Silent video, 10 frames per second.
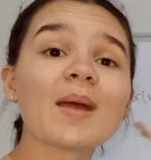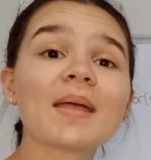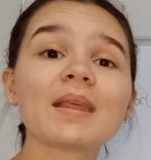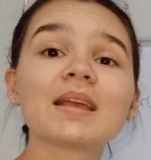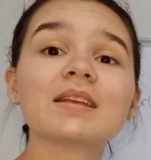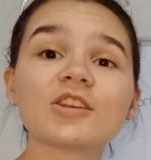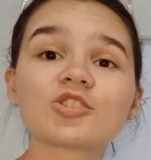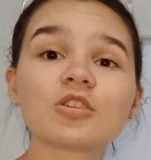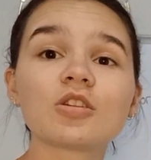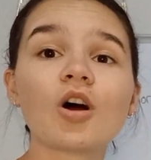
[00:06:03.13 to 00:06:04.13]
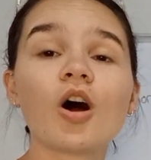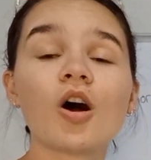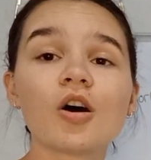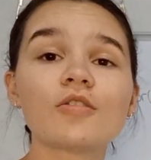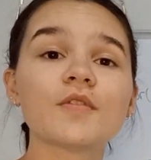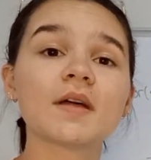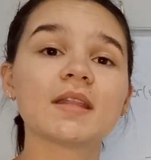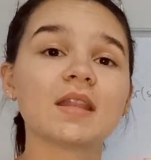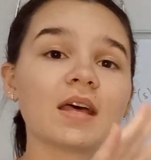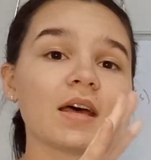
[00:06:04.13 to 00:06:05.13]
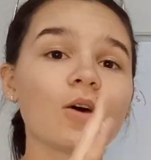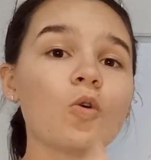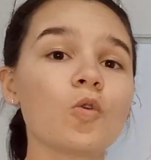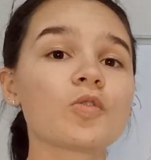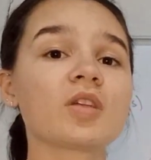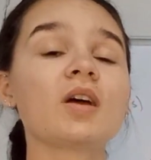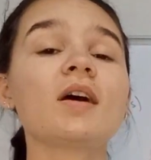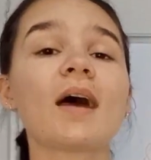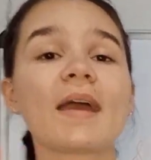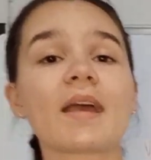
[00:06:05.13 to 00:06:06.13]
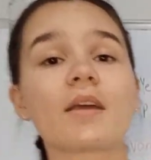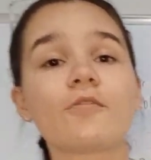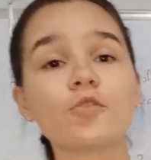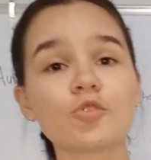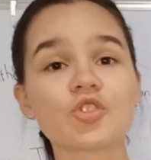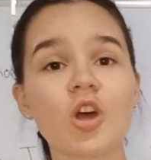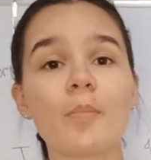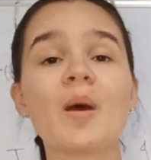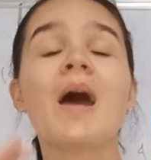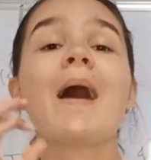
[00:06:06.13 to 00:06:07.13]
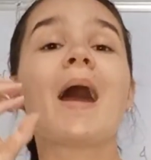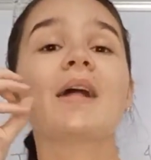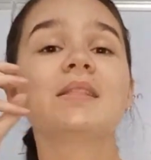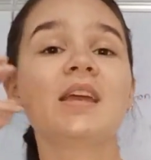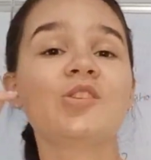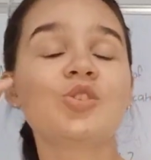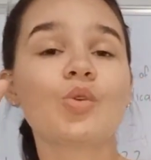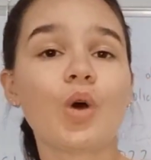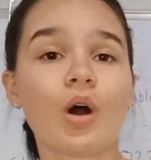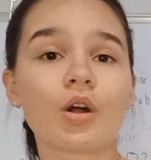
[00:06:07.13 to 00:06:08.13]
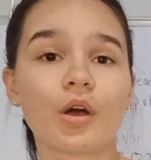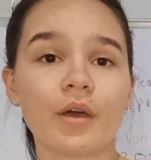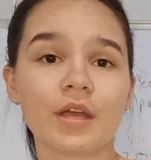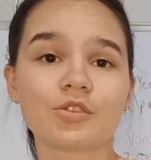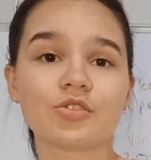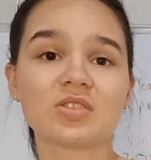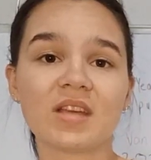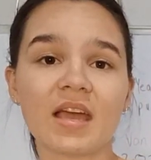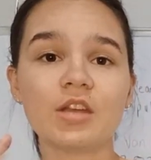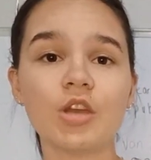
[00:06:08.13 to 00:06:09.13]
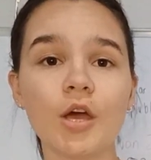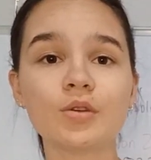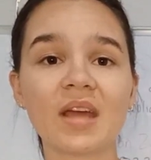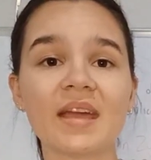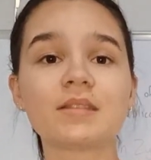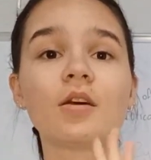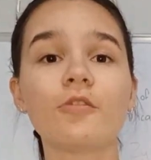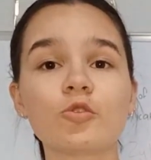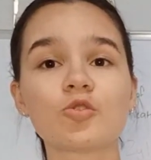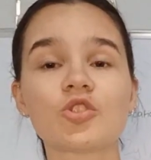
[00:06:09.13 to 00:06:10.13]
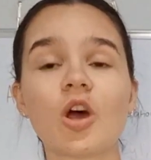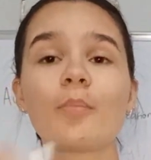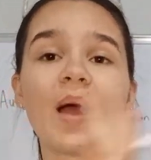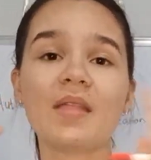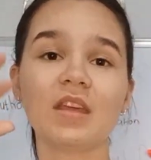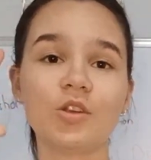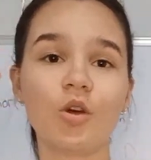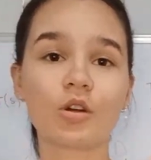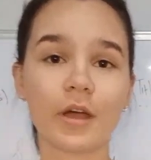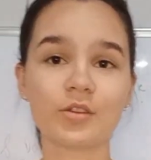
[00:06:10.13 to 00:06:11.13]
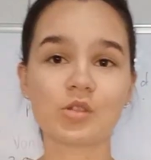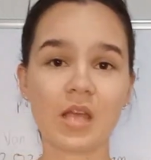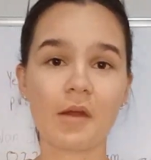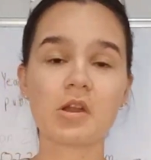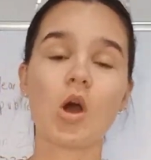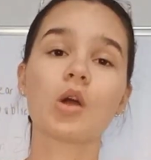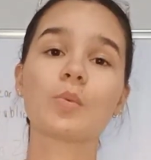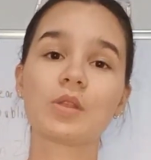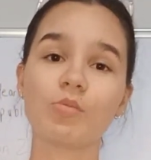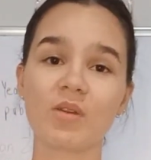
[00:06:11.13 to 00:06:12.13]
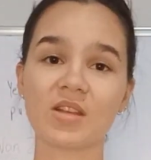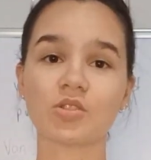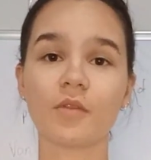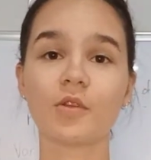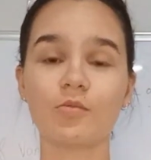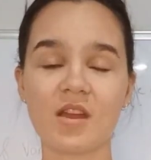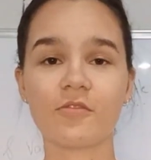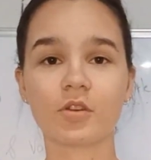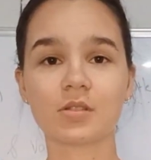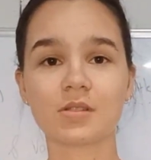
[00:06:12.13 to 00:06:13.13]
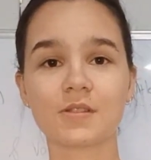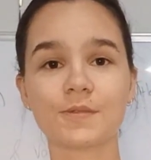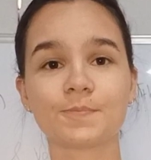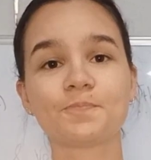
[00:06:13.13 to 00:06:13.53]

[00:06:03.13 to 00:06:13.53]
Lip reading: and the initial of the author, a full stop, and then you are going to say no date, full stop, and then you're going to carry on with the rest of the reference.